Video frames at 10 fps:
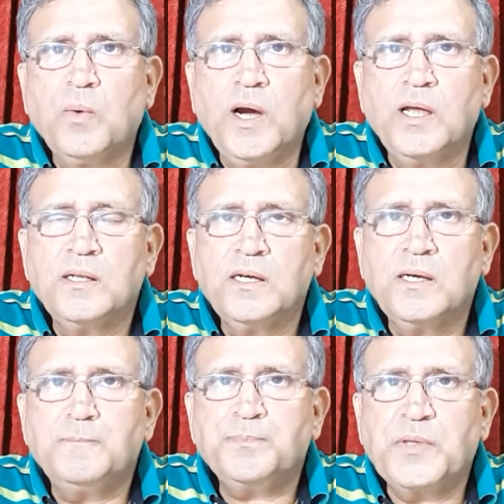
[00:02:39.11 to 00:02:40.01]

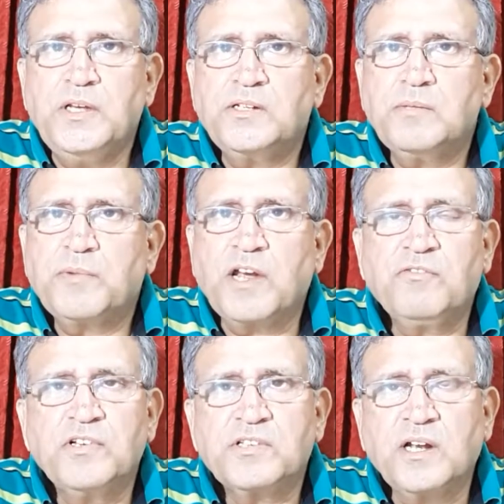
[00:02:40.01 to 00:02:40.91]
While eating
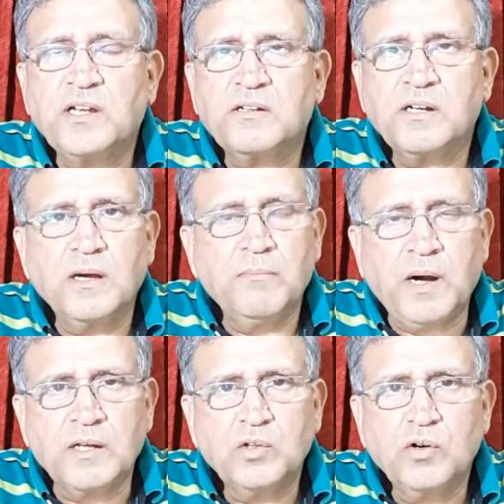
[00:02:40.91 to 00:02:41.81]
breakfast at
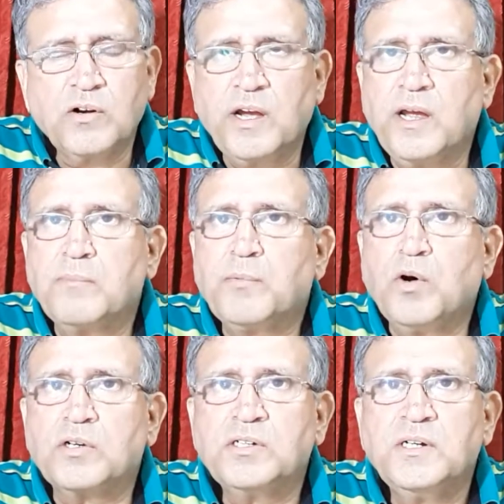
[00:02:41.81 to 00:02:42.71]
Baghdogra
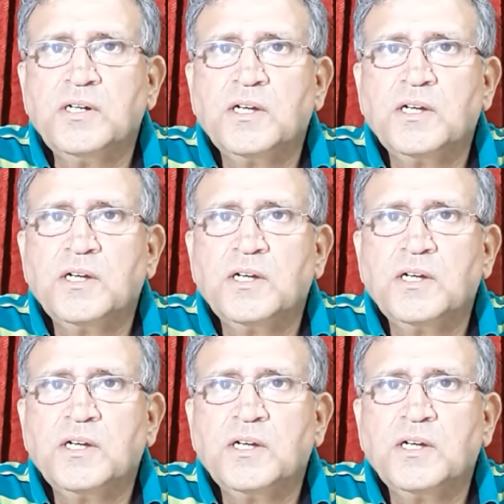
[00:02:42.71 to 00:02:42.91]
Airport,